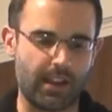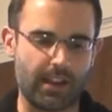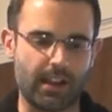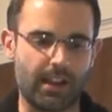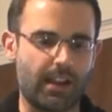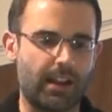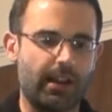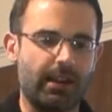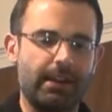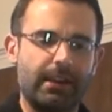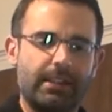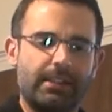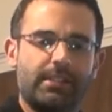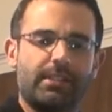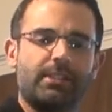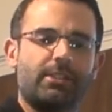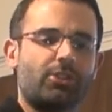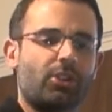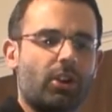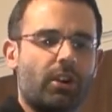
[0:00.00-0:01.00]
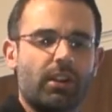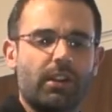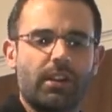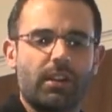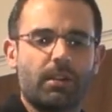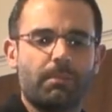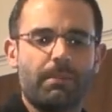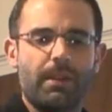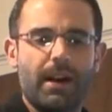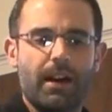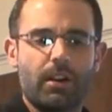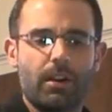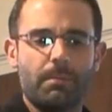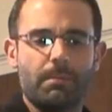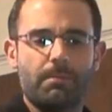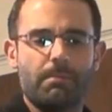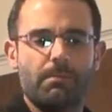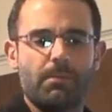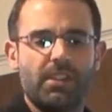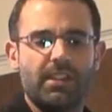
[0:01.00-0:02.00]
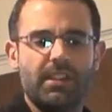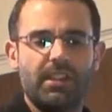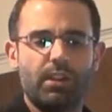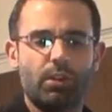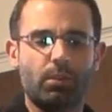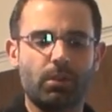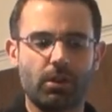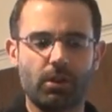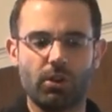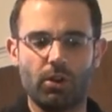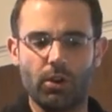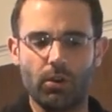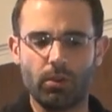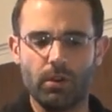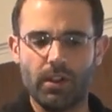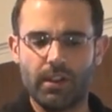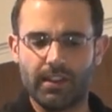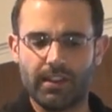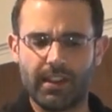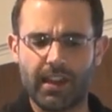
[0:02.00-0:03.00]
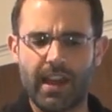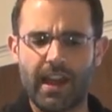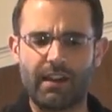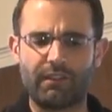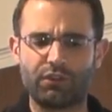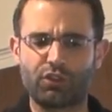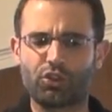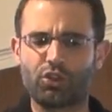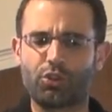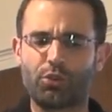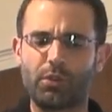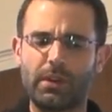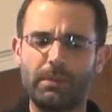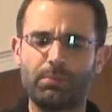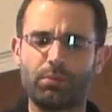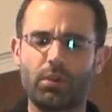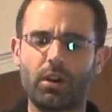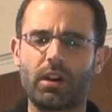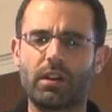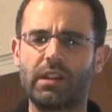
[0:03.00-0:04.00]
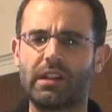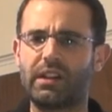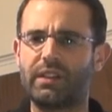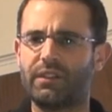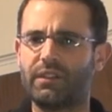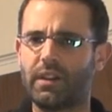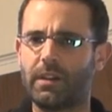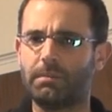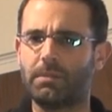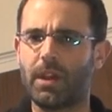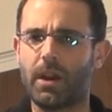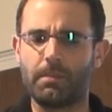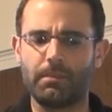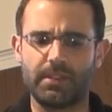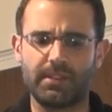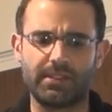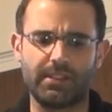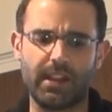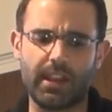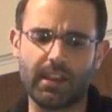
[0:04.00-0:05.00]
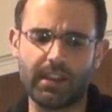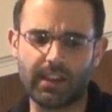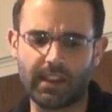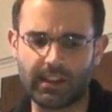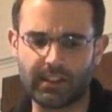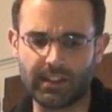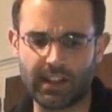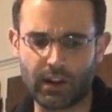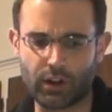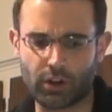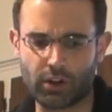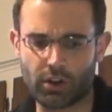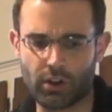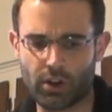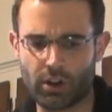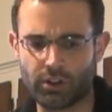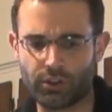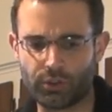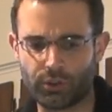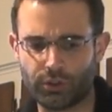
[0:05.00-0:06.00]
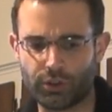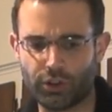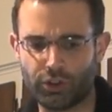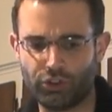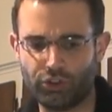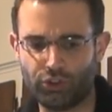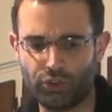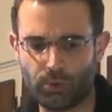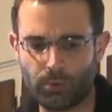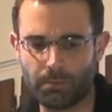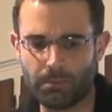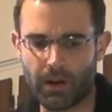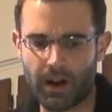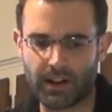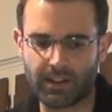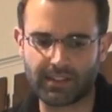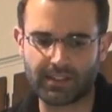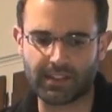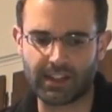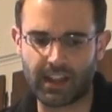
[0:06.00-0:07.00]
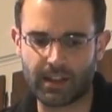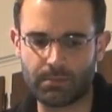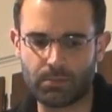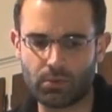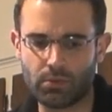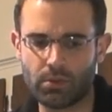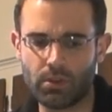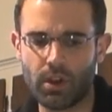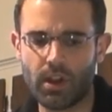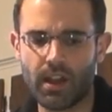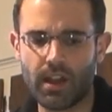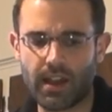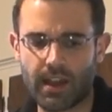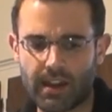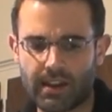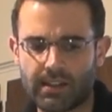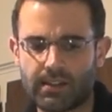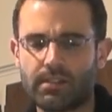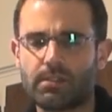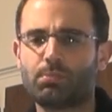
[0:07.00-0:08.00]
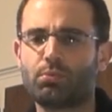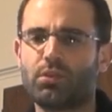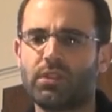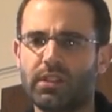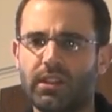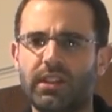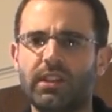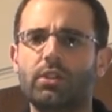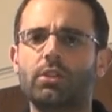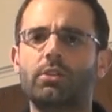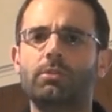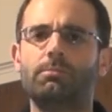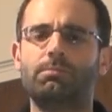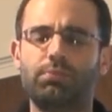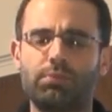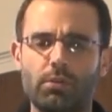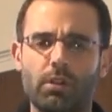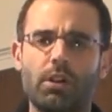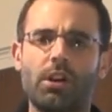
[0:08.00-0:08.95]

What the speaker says: It started about a year ago. They have 3 products, if I'm not mistaken, that are under the Jukebox label, and it's really good